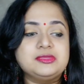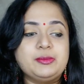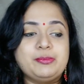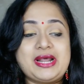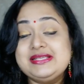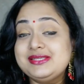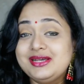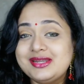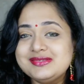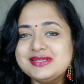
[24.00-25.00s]
the price
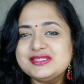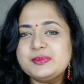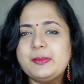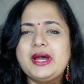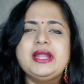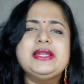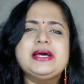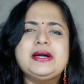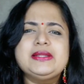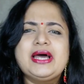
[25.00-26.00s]
increases, but
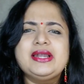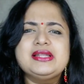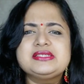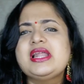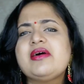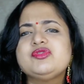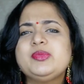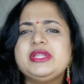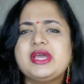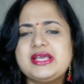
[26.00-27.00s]
that doesn't have to
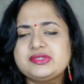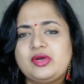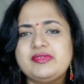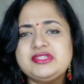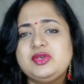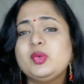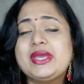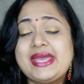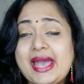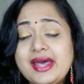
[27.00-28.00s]
be the case always. You
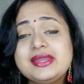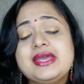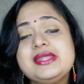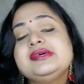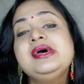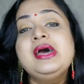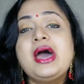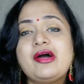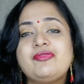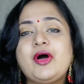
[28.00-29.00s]
can get
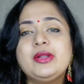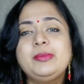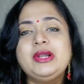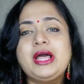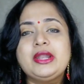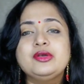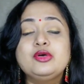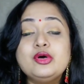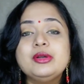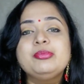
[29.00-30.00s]
affordable
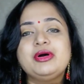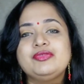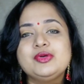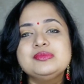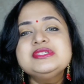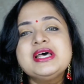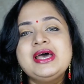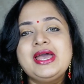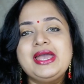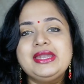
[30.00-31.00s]
and good perfumes
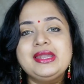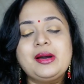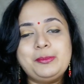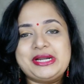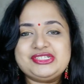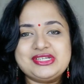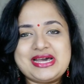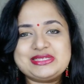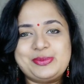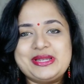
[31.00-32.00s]
in a budget
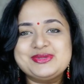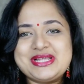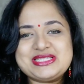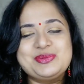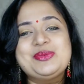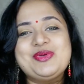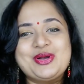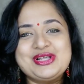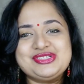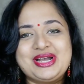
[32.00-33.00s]
as well. So that's what we're
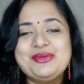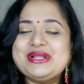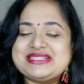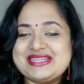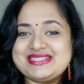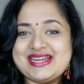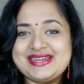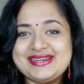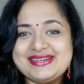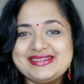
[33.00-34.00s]
going to check out. Let's get
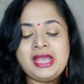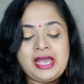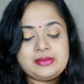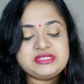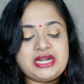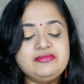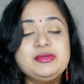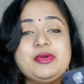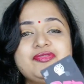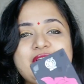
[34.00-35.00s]
started. I'm starting
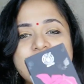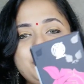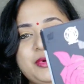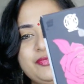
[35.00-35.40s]
with my favorite